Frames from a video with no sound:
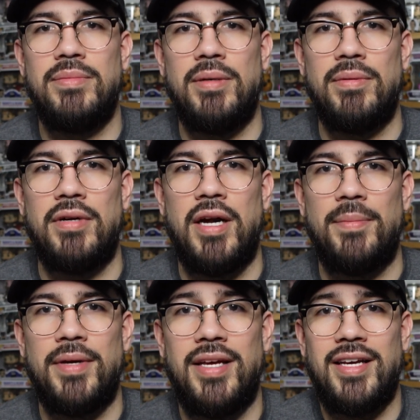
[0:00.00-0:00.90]
bubble
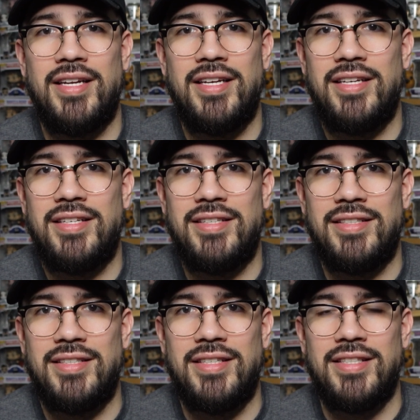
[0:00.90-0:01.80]
wrap. And he
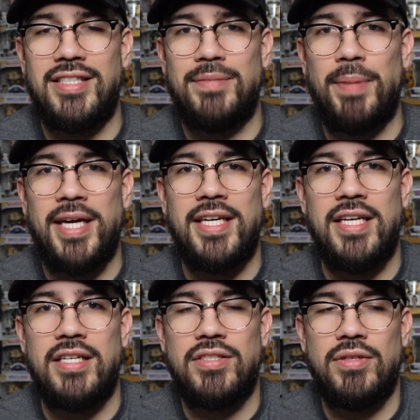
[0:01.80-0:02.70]
is
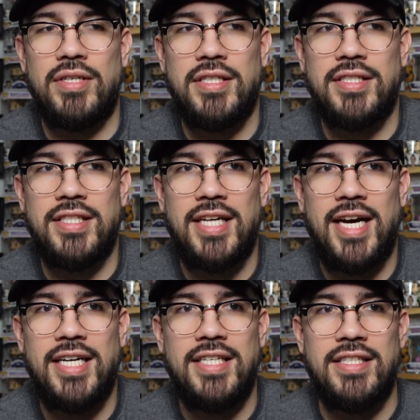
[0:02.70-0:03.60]
spiky, so he is
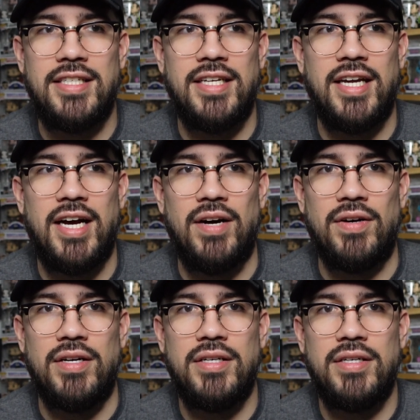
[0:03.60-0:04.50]
not easy to get out.